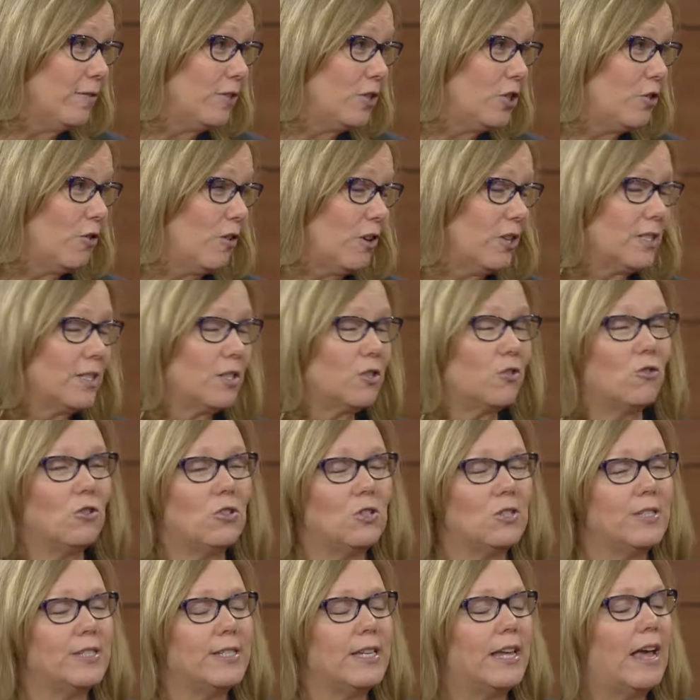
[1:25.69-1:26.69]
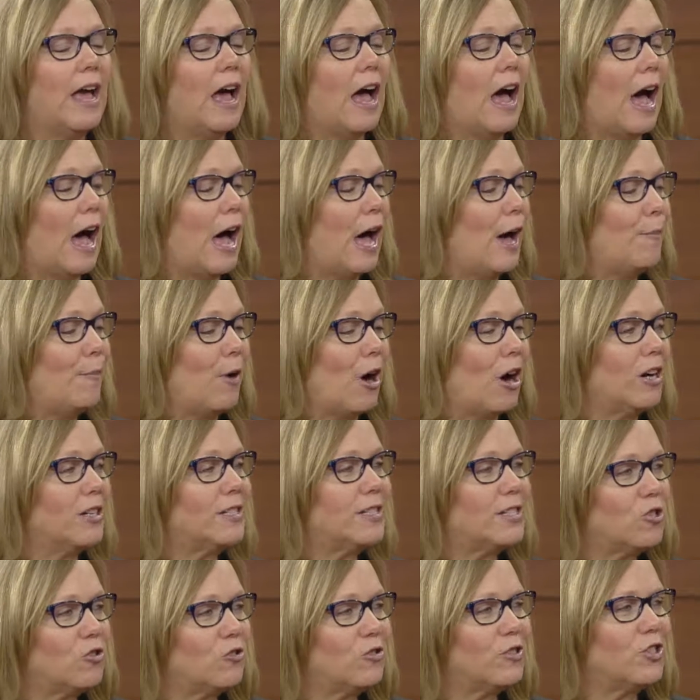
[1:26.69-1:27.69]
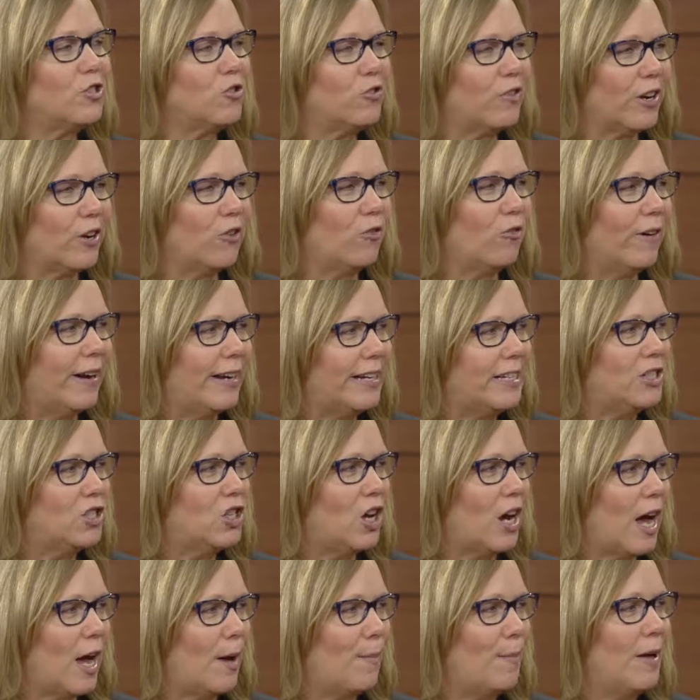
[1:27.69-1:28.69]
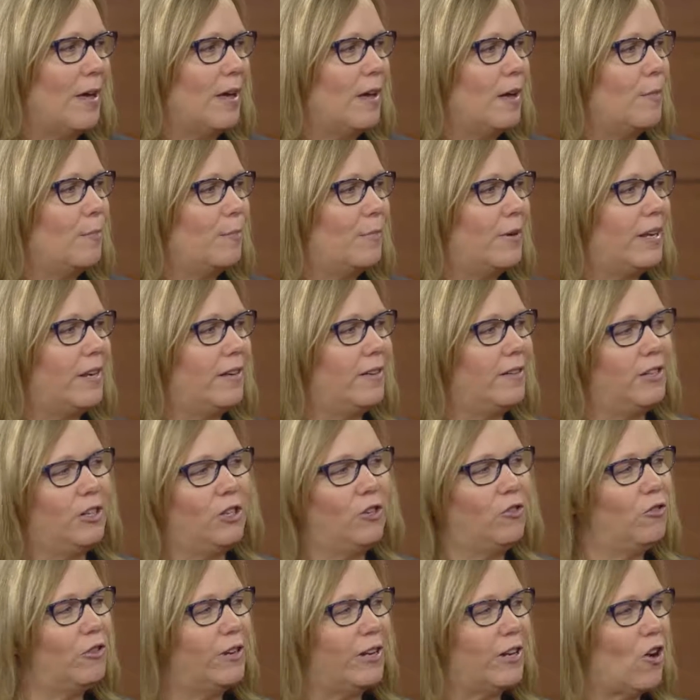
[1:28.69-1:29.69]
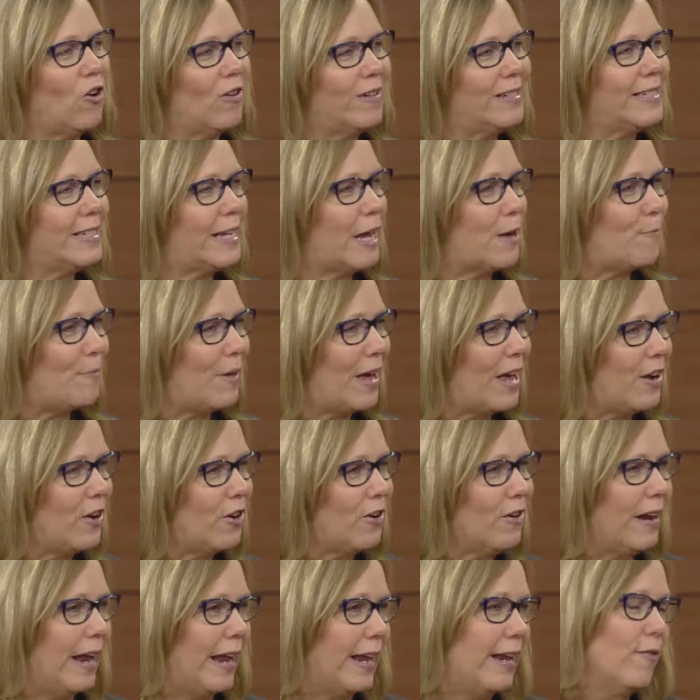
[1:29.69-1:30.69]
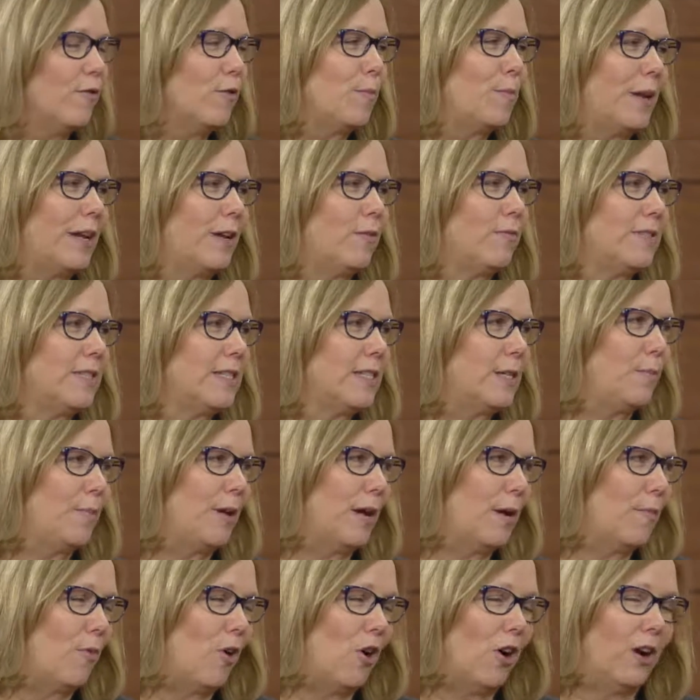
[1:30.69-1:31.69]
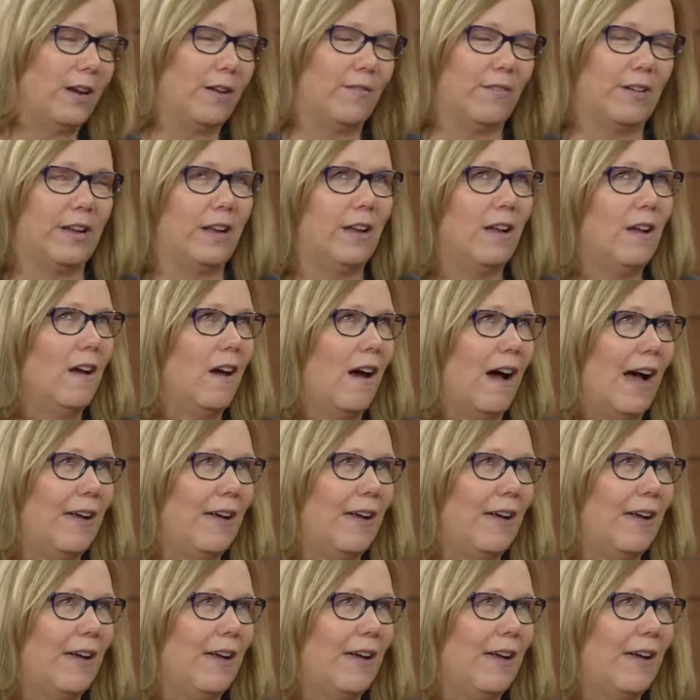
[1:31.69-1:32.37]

to our schools. Um, our schools do a great job, but you can always get better, and everybody wants to be a part of it. I